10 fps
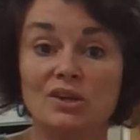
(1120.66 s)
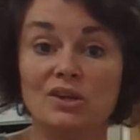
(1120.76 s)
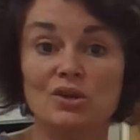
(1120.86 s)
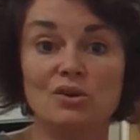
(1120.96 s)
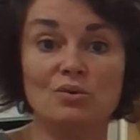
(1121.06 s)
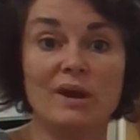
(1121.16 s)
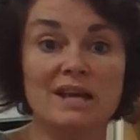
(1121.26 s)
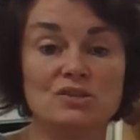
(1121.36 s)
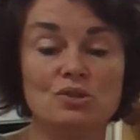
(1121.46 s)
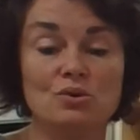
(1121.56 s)
you
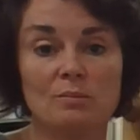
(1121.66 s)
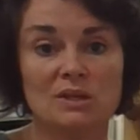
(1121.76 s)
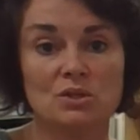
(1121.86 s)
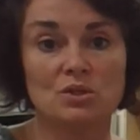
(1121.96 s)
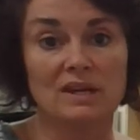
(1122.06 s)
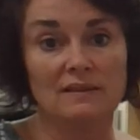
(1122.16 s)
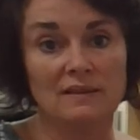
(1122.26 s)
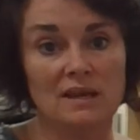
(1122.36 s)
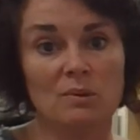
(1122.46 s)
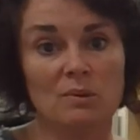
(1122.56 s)
as you are mentoring
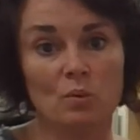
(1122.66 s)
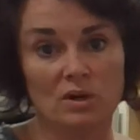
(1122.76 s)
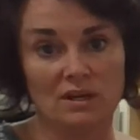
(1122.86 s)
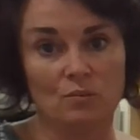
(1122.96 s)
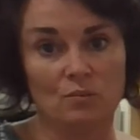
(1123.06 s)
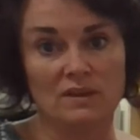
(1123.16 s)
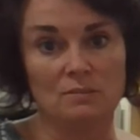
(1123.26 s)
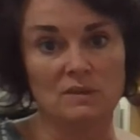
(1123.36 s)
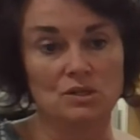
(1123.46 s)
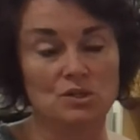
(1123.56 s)
them and working with them
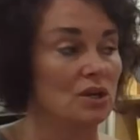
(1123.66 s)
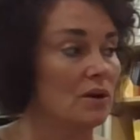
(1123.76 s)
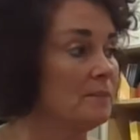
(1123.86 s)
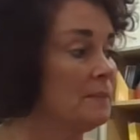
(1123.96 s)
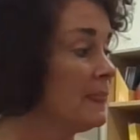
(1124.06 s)
this year.